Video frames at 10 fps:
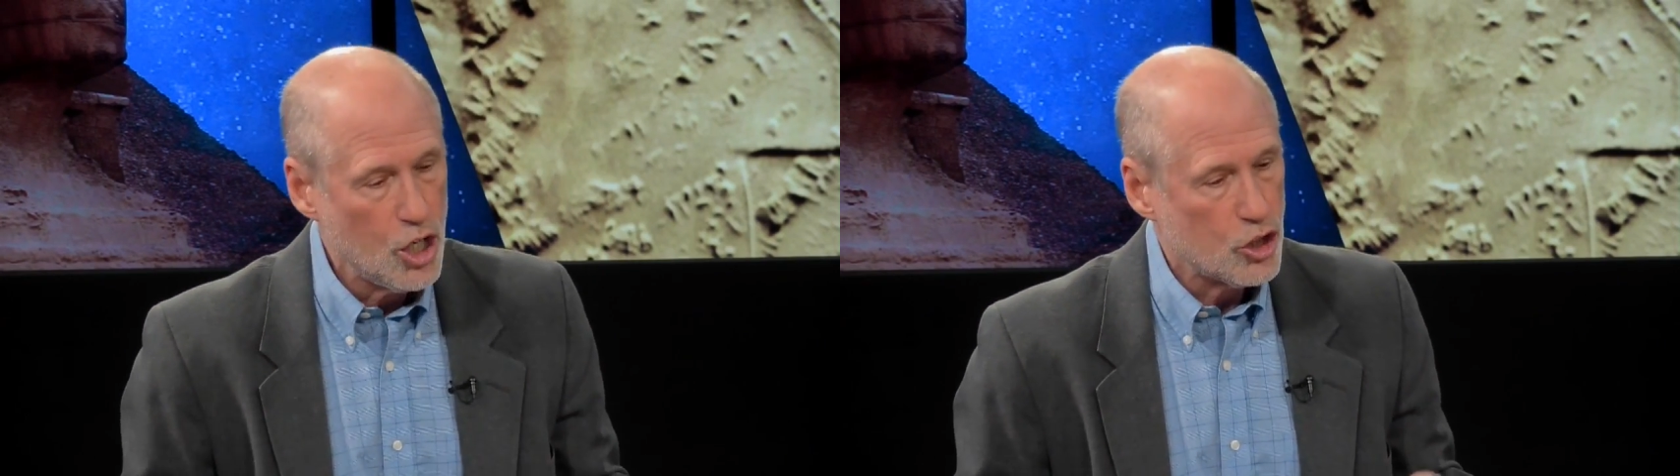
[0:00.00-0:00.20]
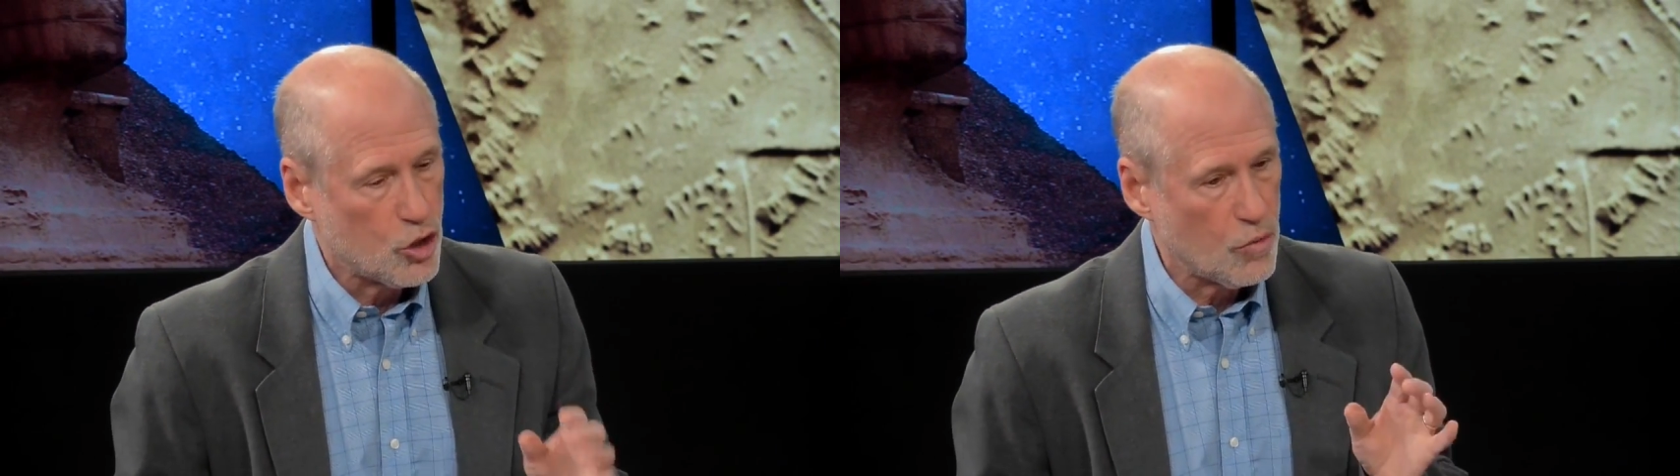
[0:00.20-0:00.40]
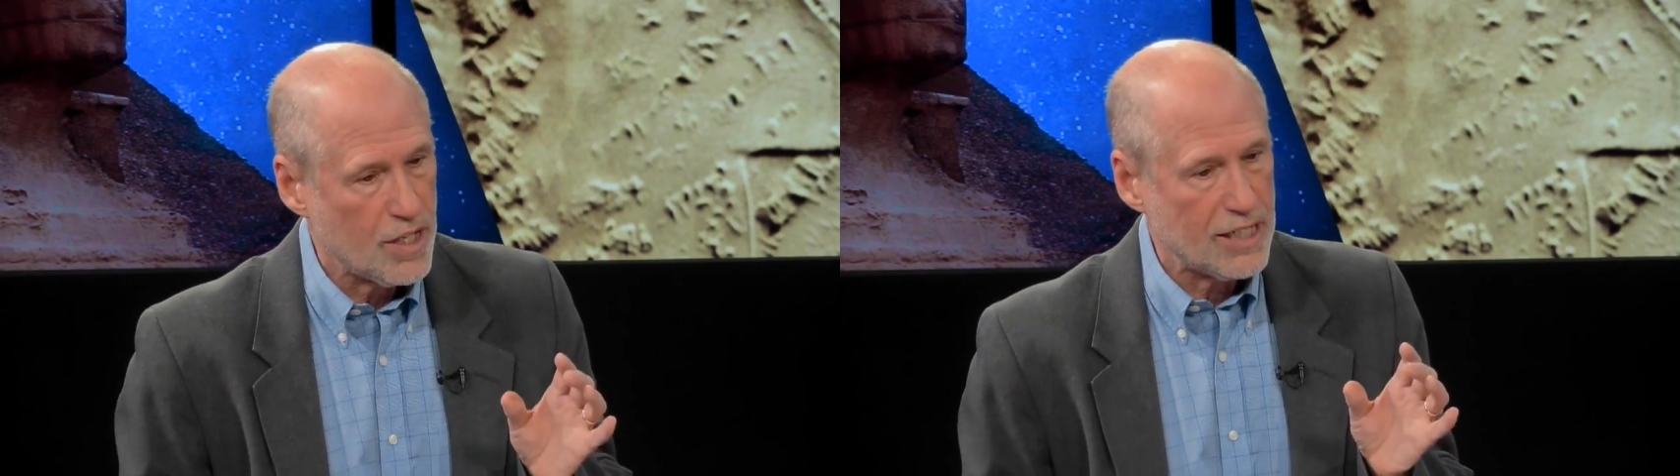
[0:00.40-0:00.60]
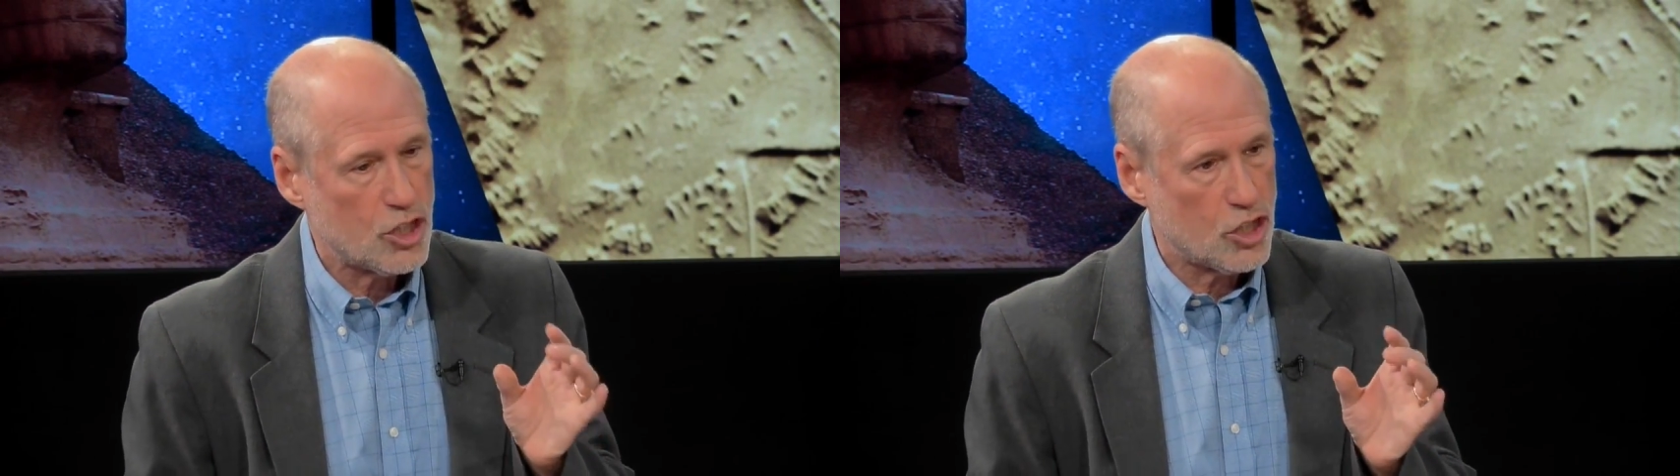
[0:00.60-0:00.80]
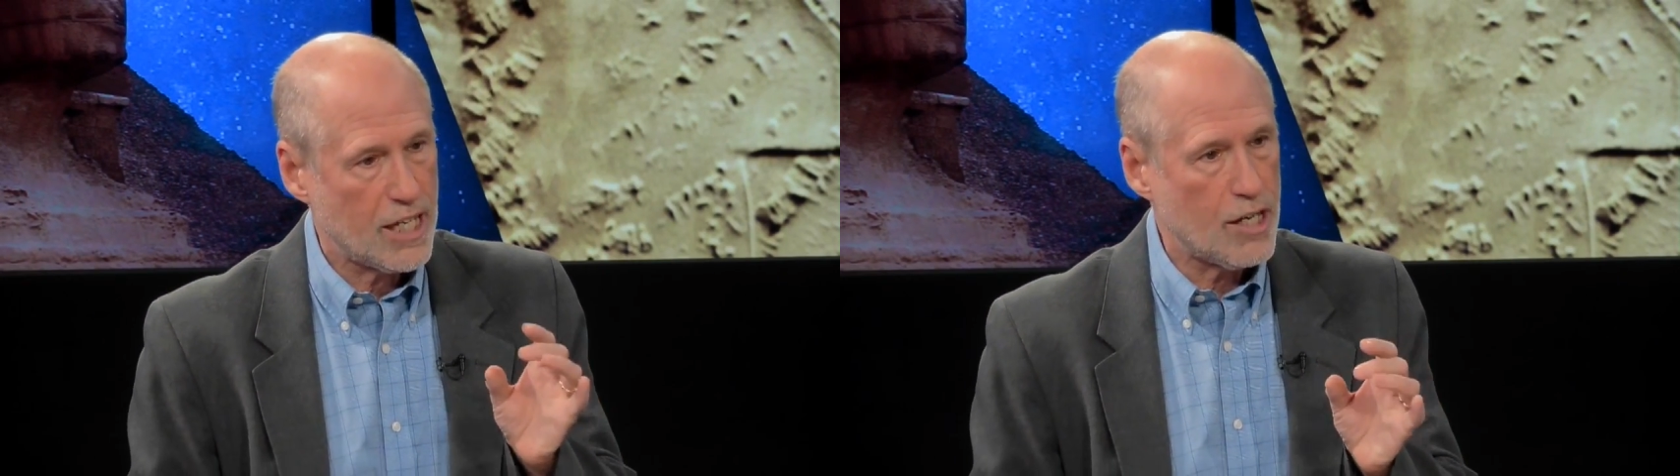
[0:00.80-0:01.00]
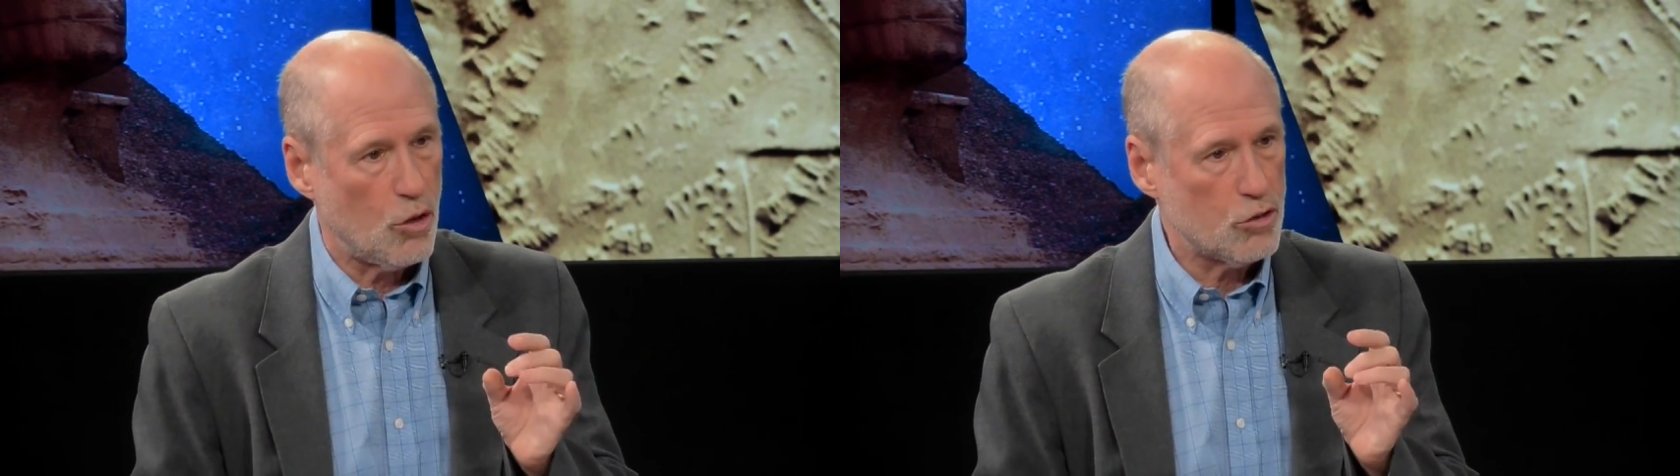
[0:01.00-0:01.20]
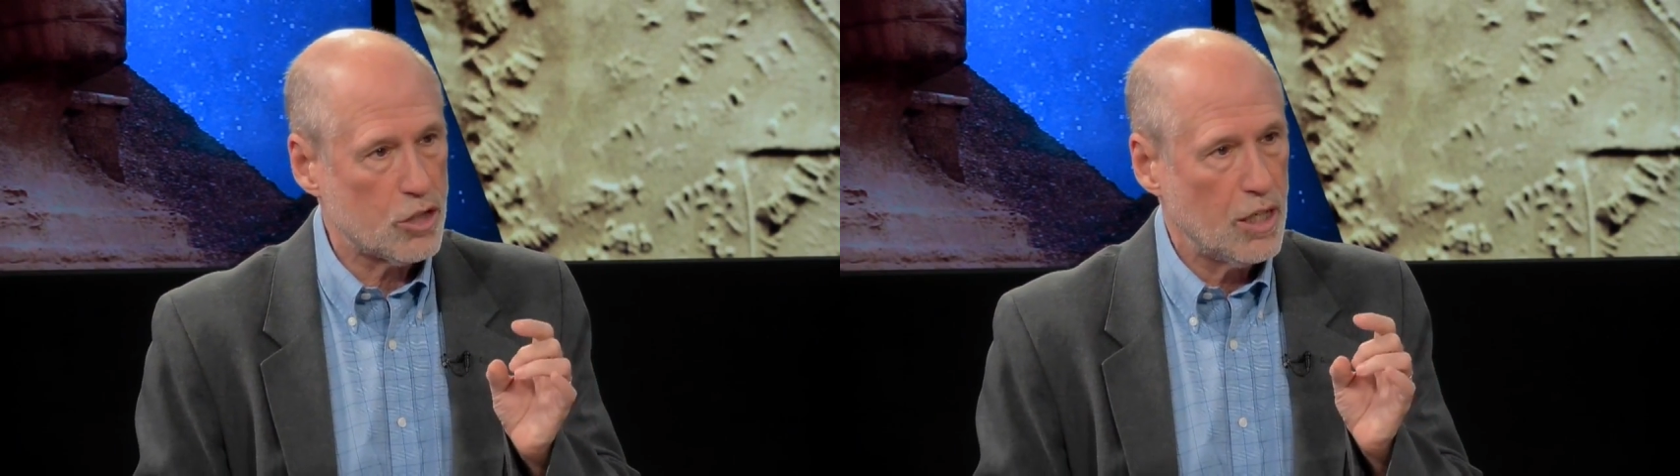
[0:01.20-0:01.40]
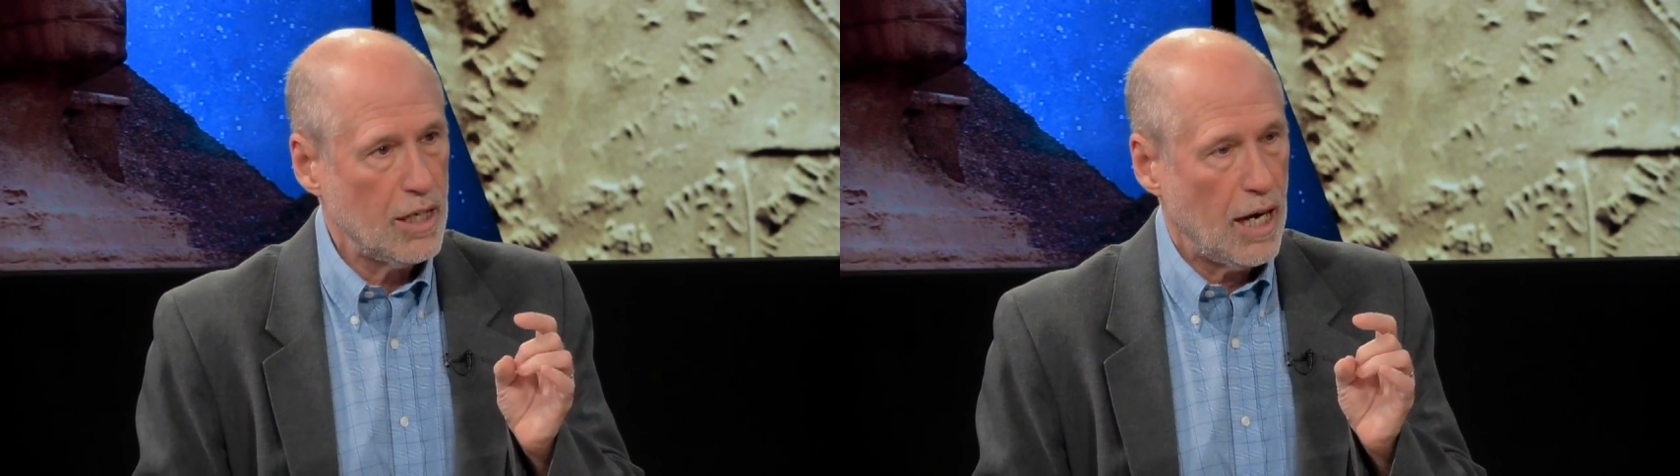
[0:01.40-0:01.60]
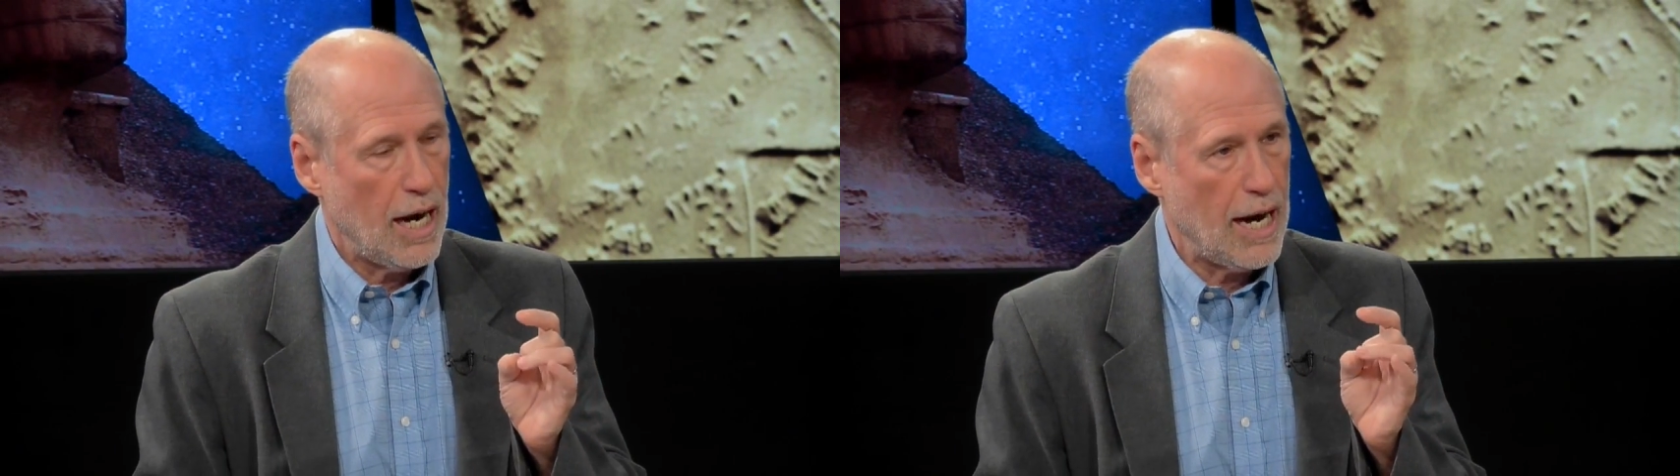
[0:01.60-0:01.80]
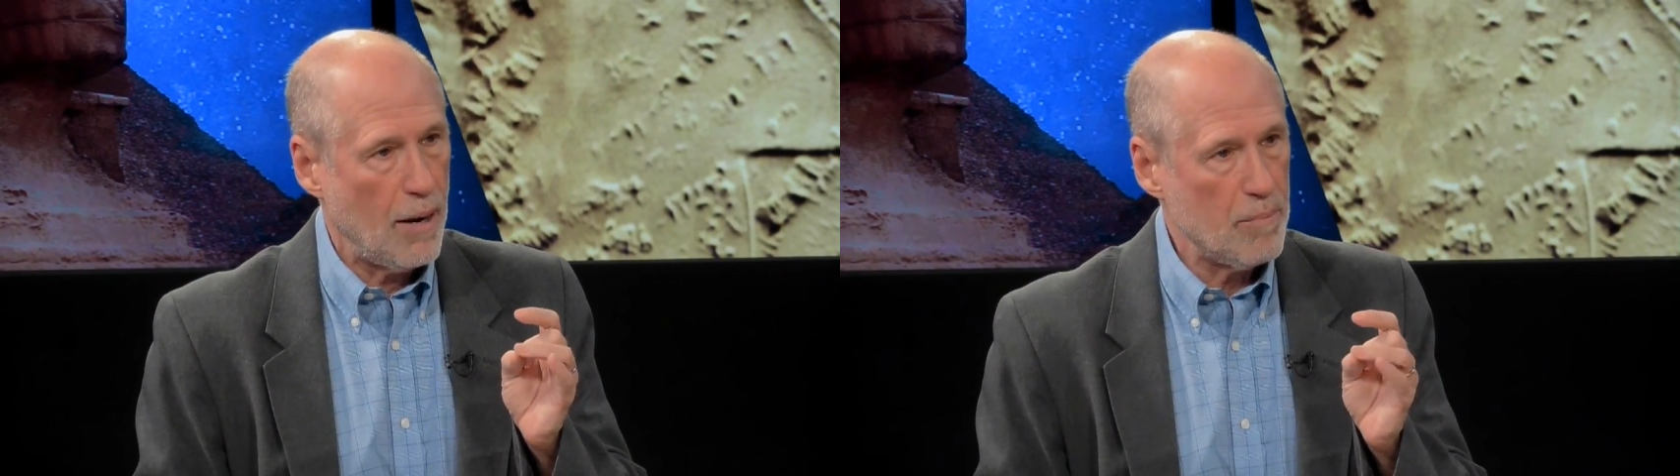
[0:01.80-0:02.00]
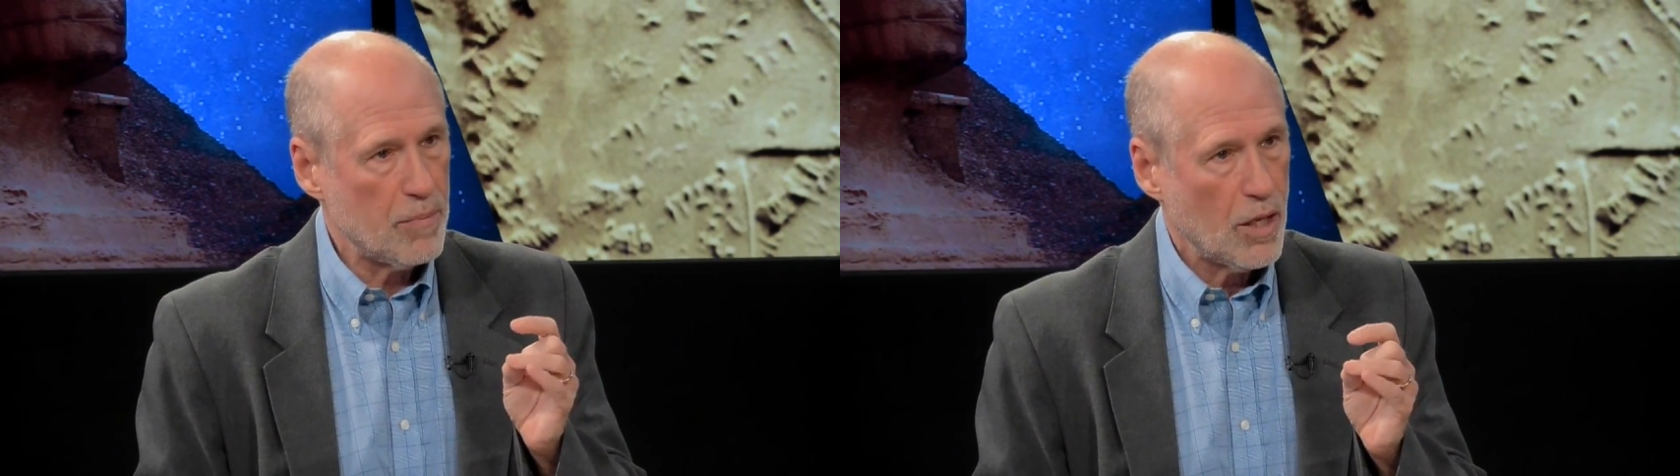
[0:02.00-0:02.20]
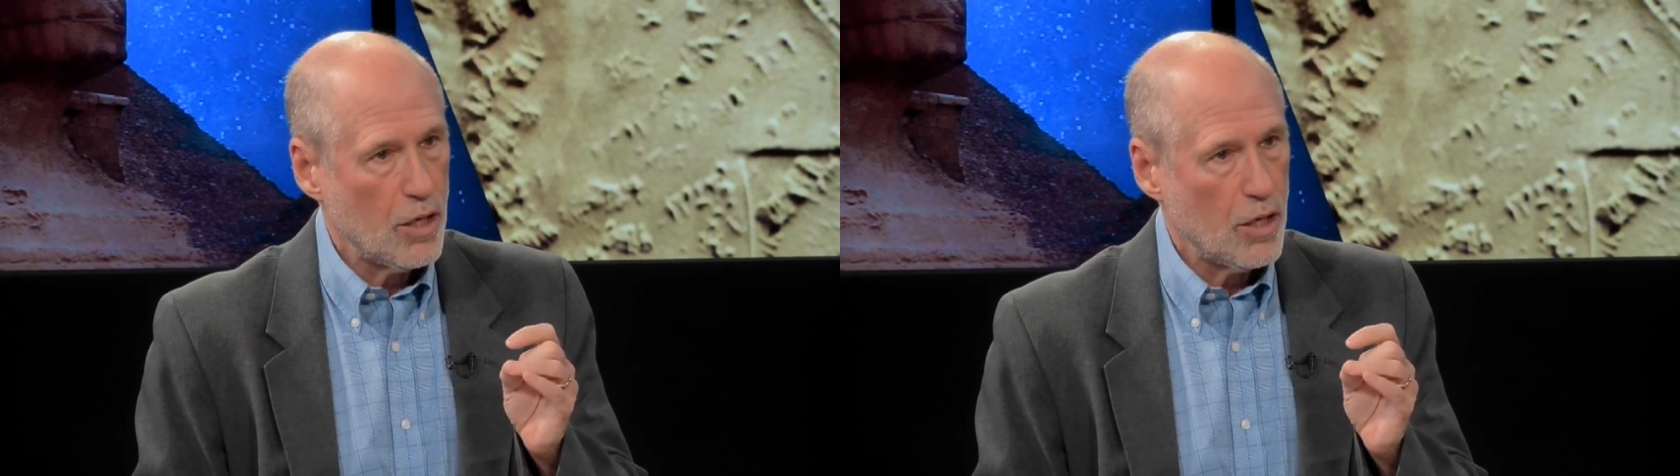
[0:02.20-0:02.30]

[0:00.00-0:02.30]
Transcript: So these seals um,